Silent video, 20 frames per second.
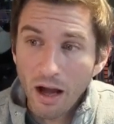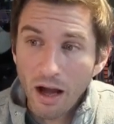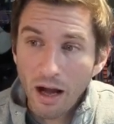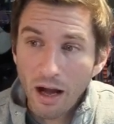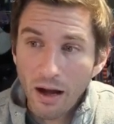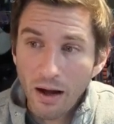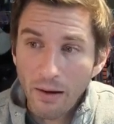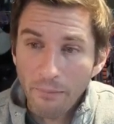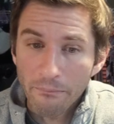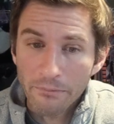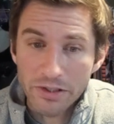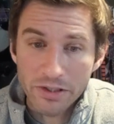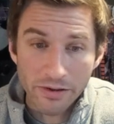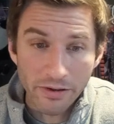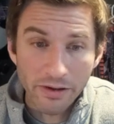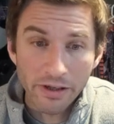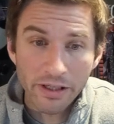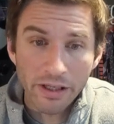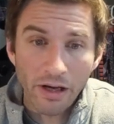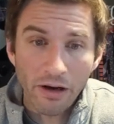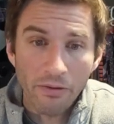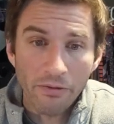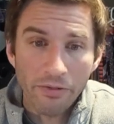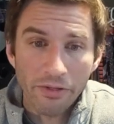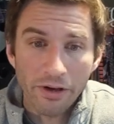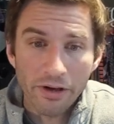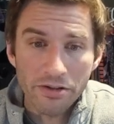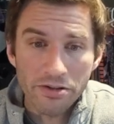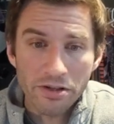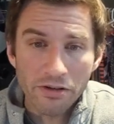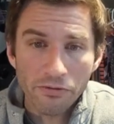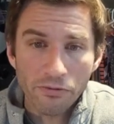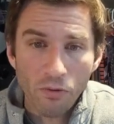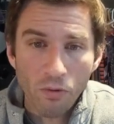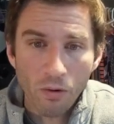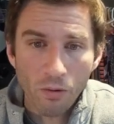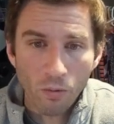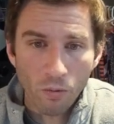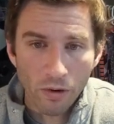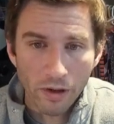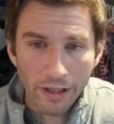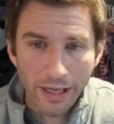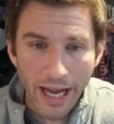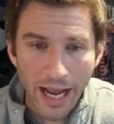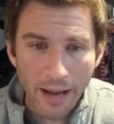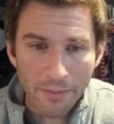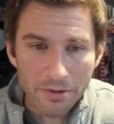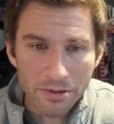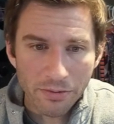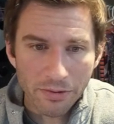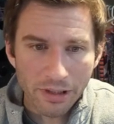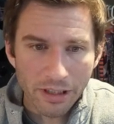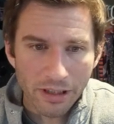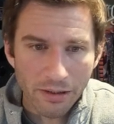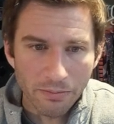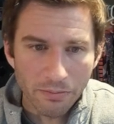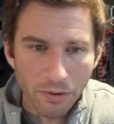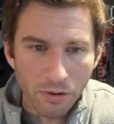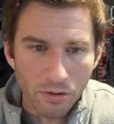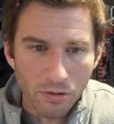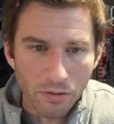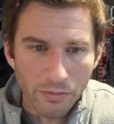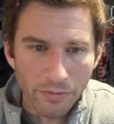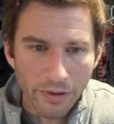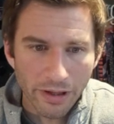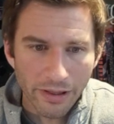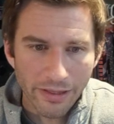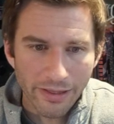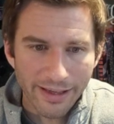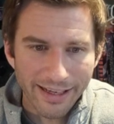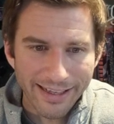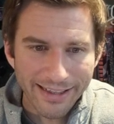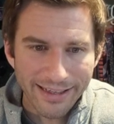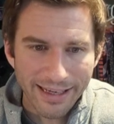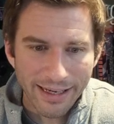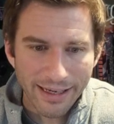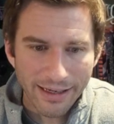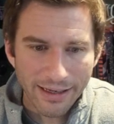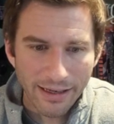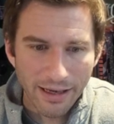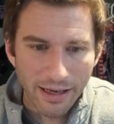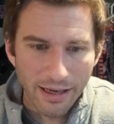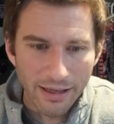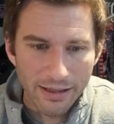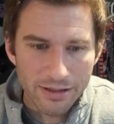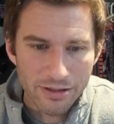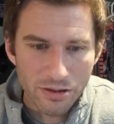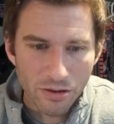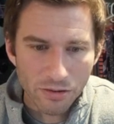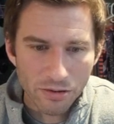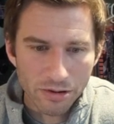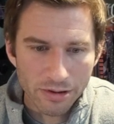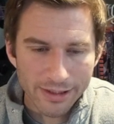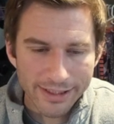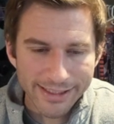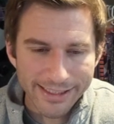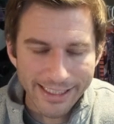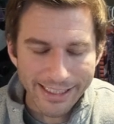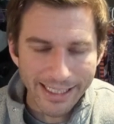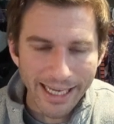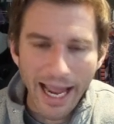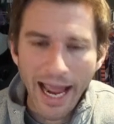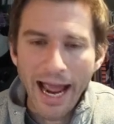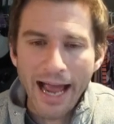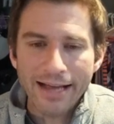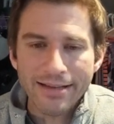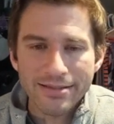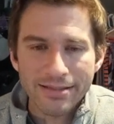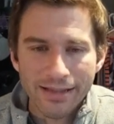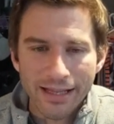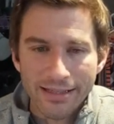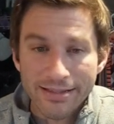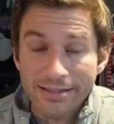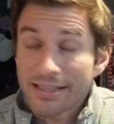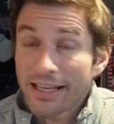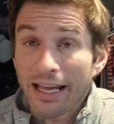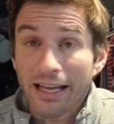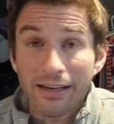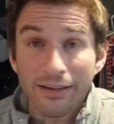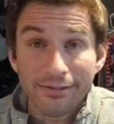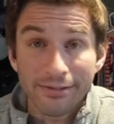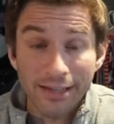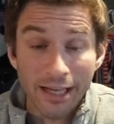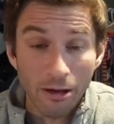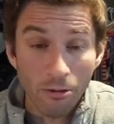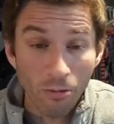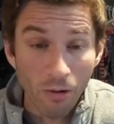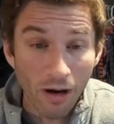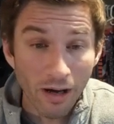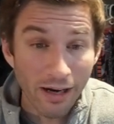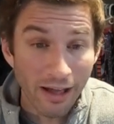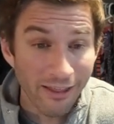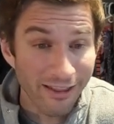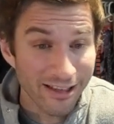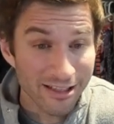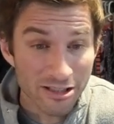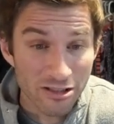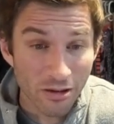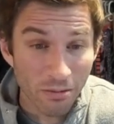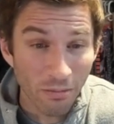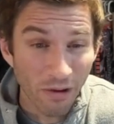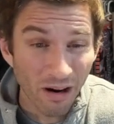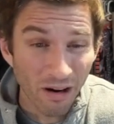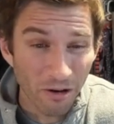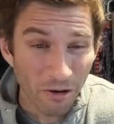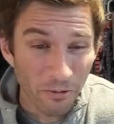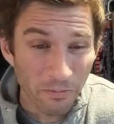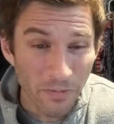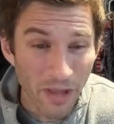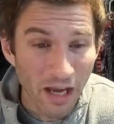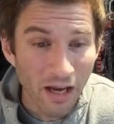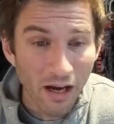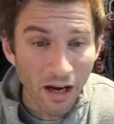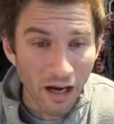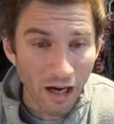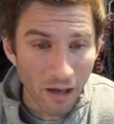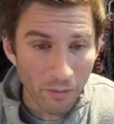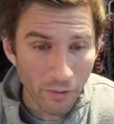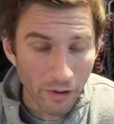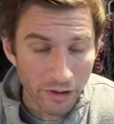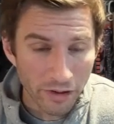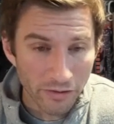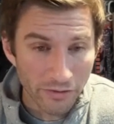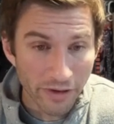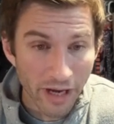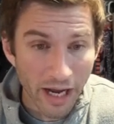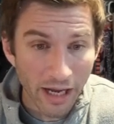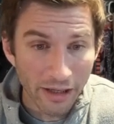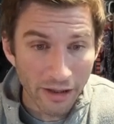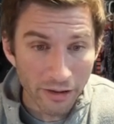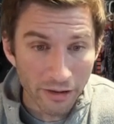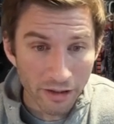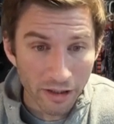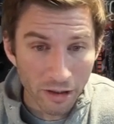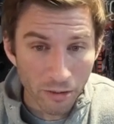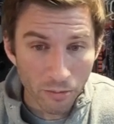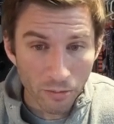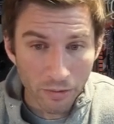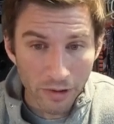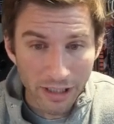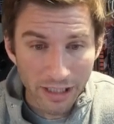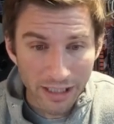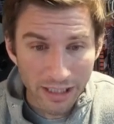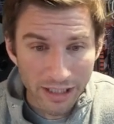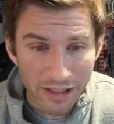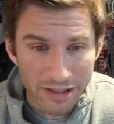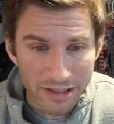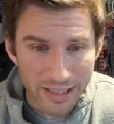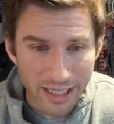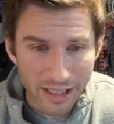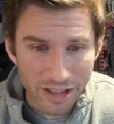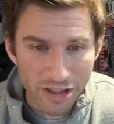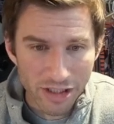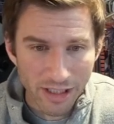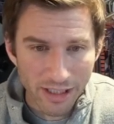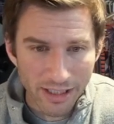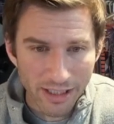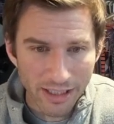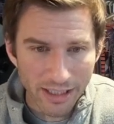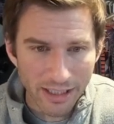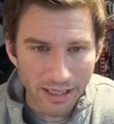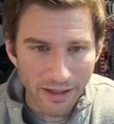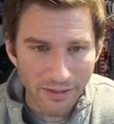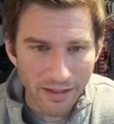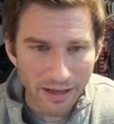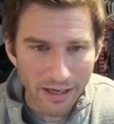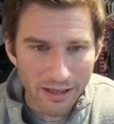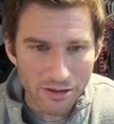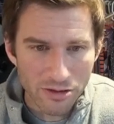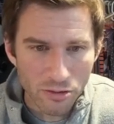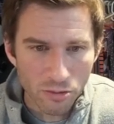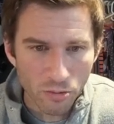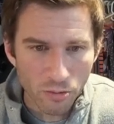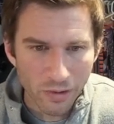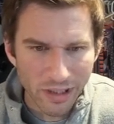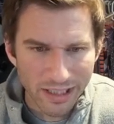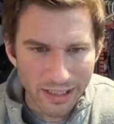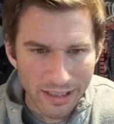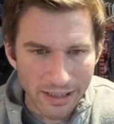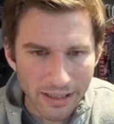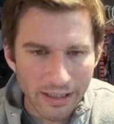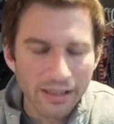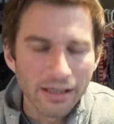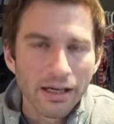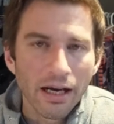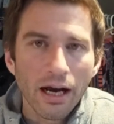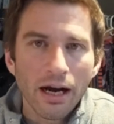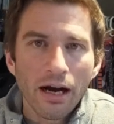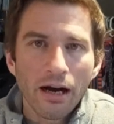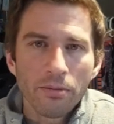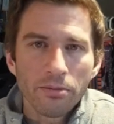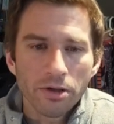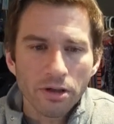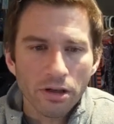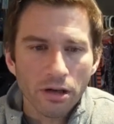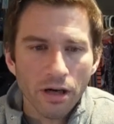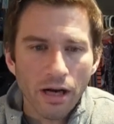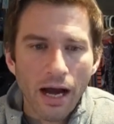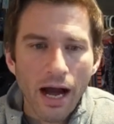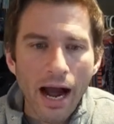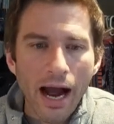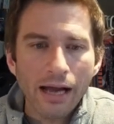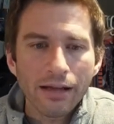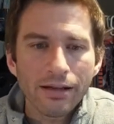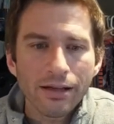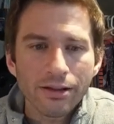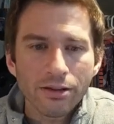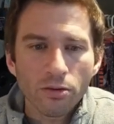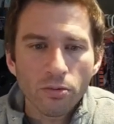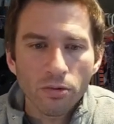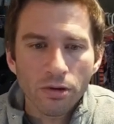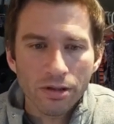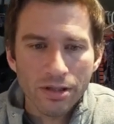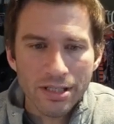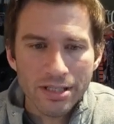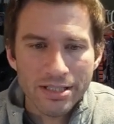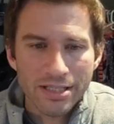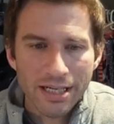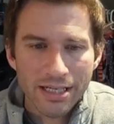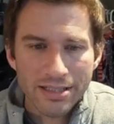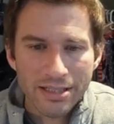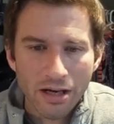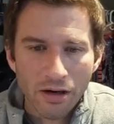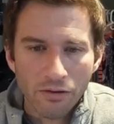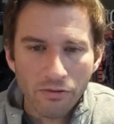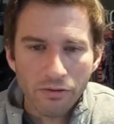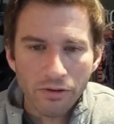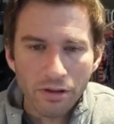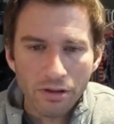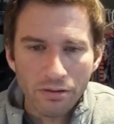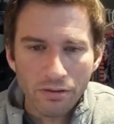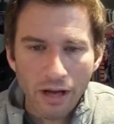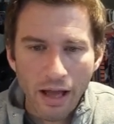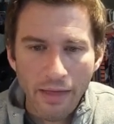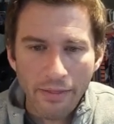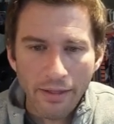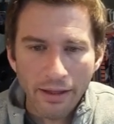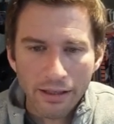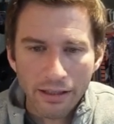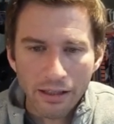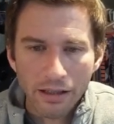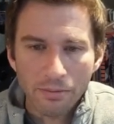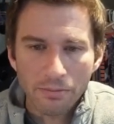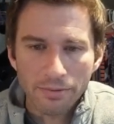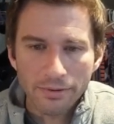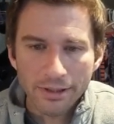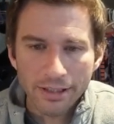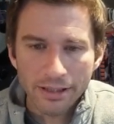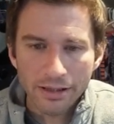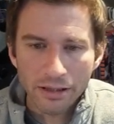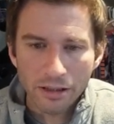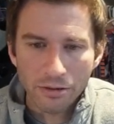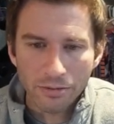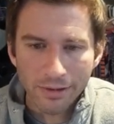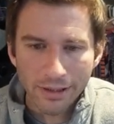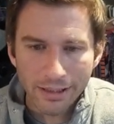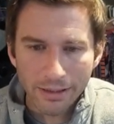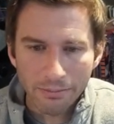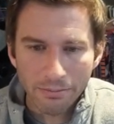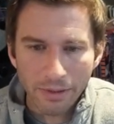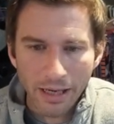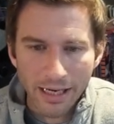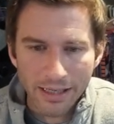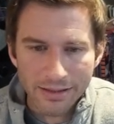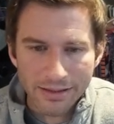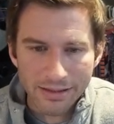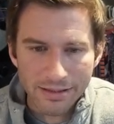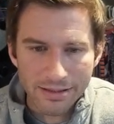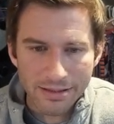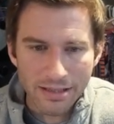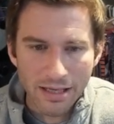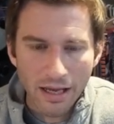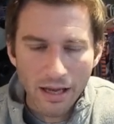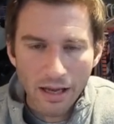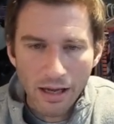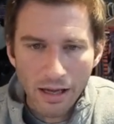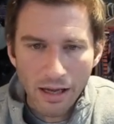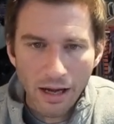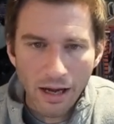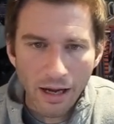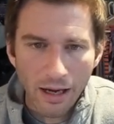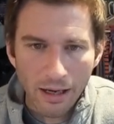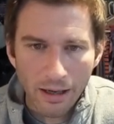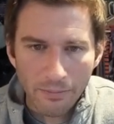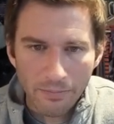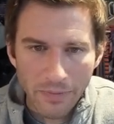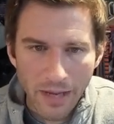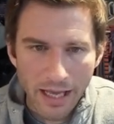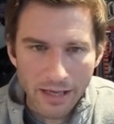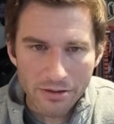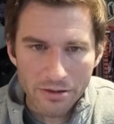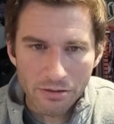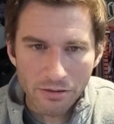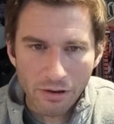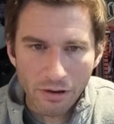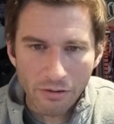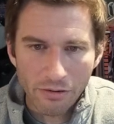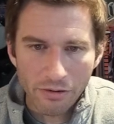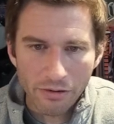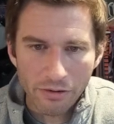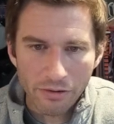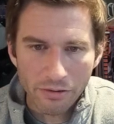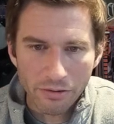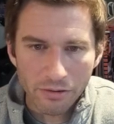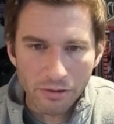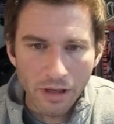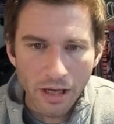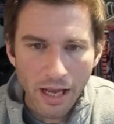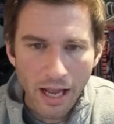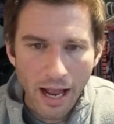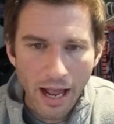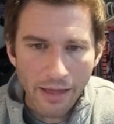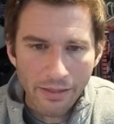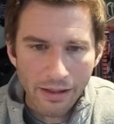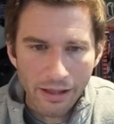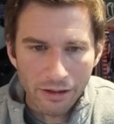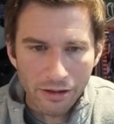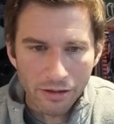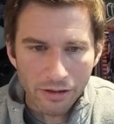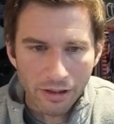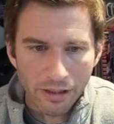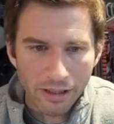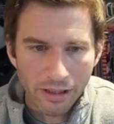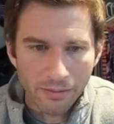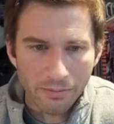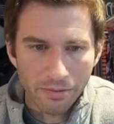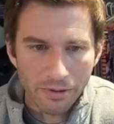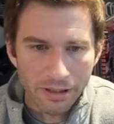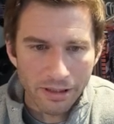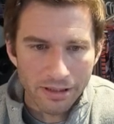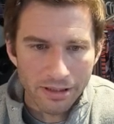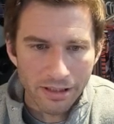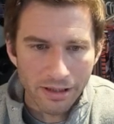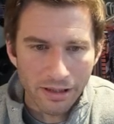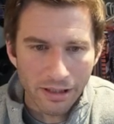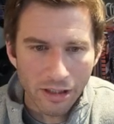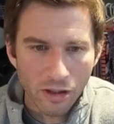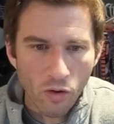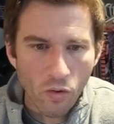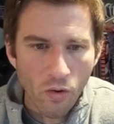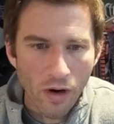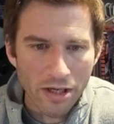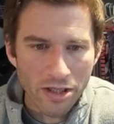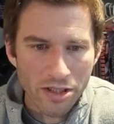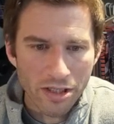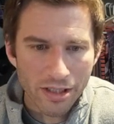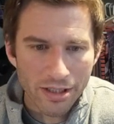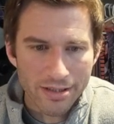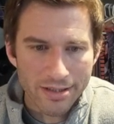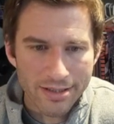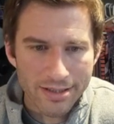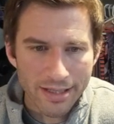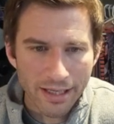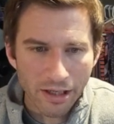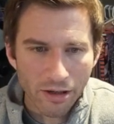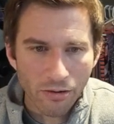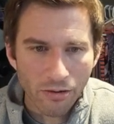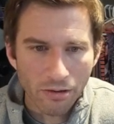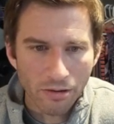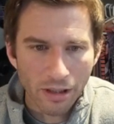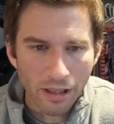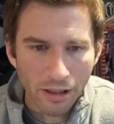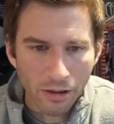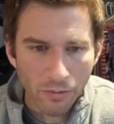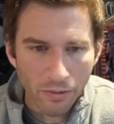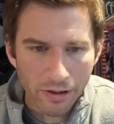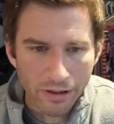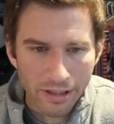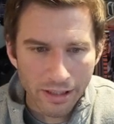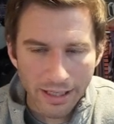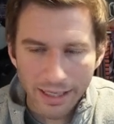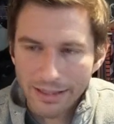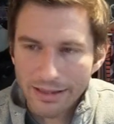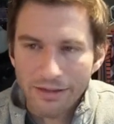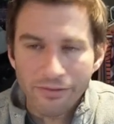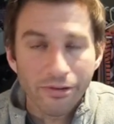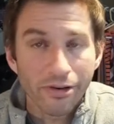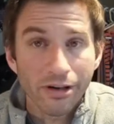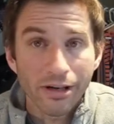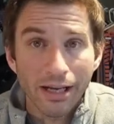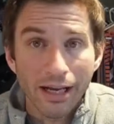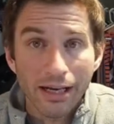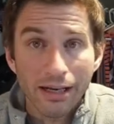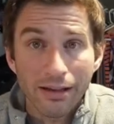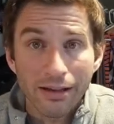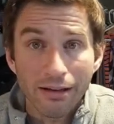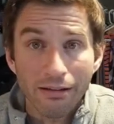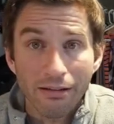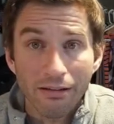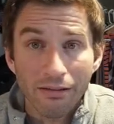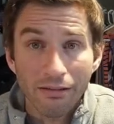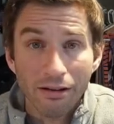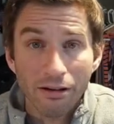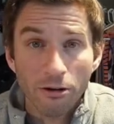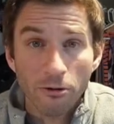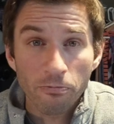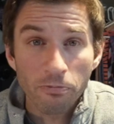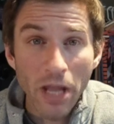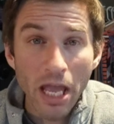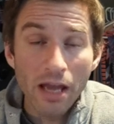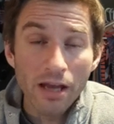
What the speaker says: So there you go. There's your 4 word gaps. We did boomed, think tank, socialist, and caste. That's the end of day 1. And then tomorrow, what you've got, you're going to read each section again. And then as you read it, you're going to highlight the word that stands out for you and then complete the green boxes as you go through. And then you're going to complete the questions that go along with it at the very end of the article.